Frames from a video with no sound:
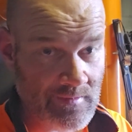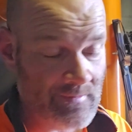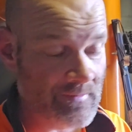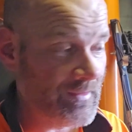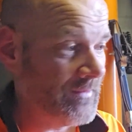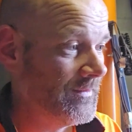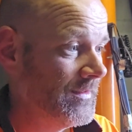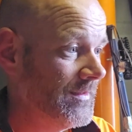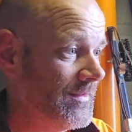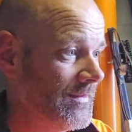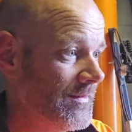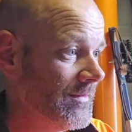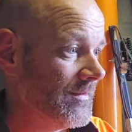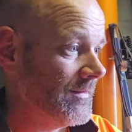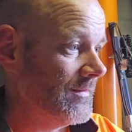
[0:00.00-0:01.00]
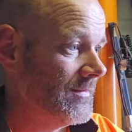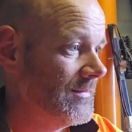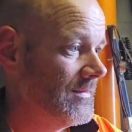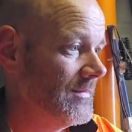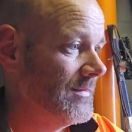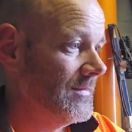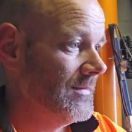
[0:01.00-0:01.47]
So yeah,
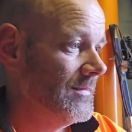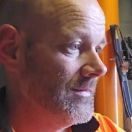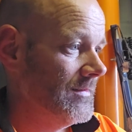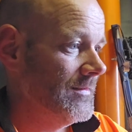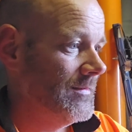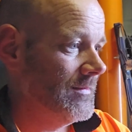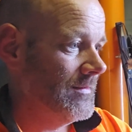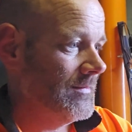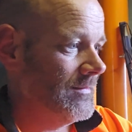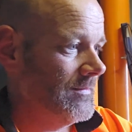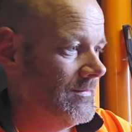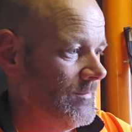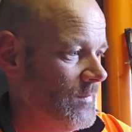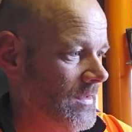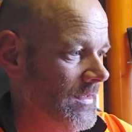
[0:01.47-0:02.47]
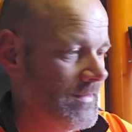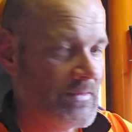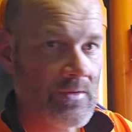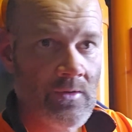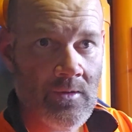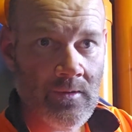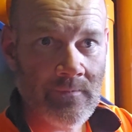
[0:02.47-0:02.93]
that's
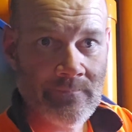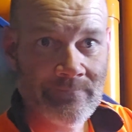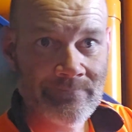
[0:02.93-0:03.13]
alright.